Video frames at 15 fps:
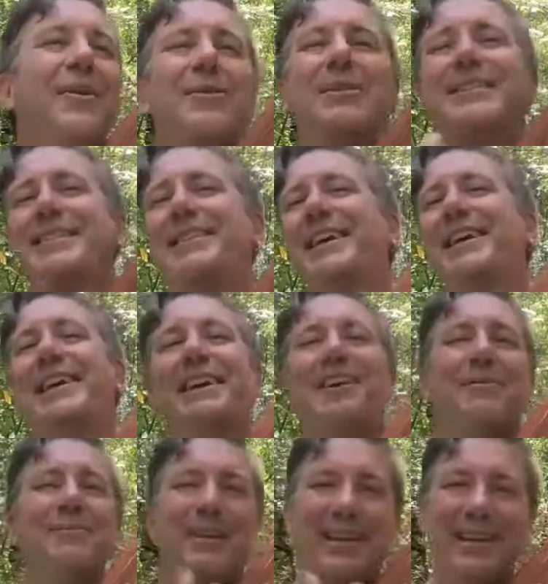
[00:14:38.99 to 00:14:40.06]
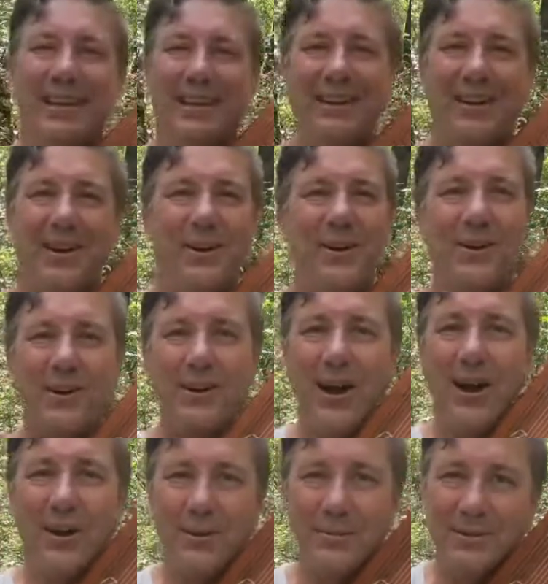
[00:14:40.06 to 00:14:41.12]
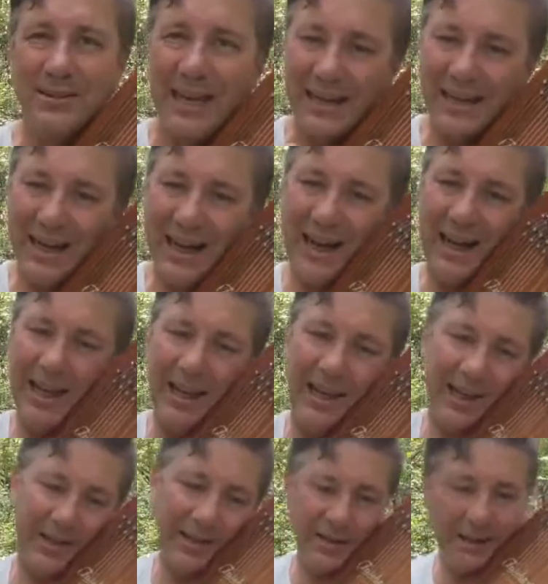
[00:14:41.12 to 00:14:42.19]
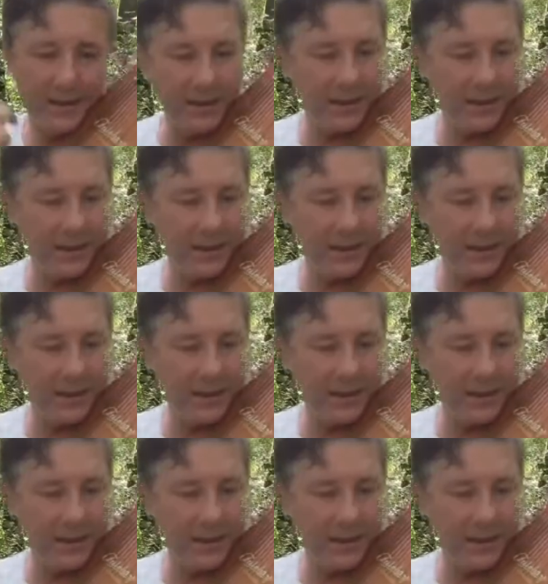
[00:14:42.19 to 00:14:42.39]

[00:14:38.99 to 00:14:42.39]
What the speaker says: when she held me in her arms that night.